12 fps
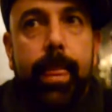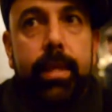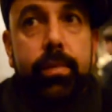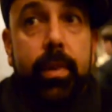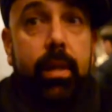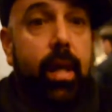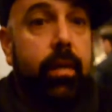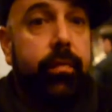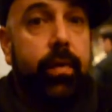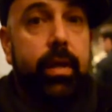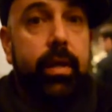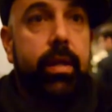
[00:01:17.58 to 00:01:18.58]
it's been a lot of
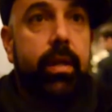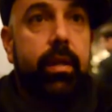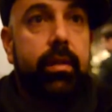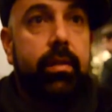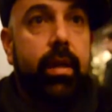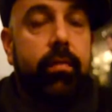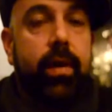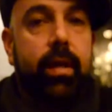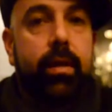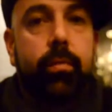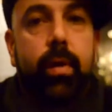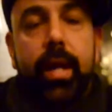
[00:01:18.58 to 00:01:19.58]
fun, and I've had
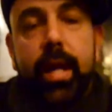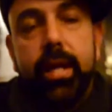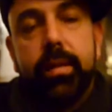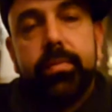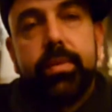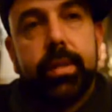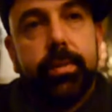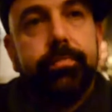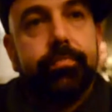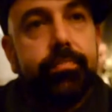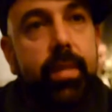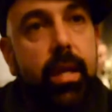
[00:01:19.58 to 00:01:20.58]
a good run at it. So
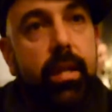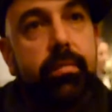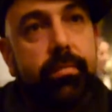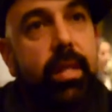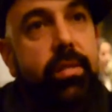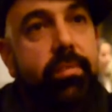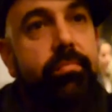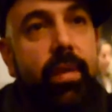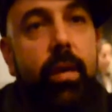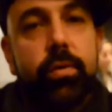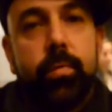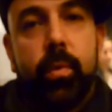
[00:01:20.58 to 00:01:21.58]
yeah, that's
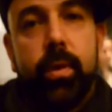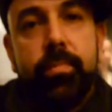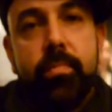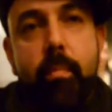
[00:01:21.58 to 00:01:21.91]
how I was born.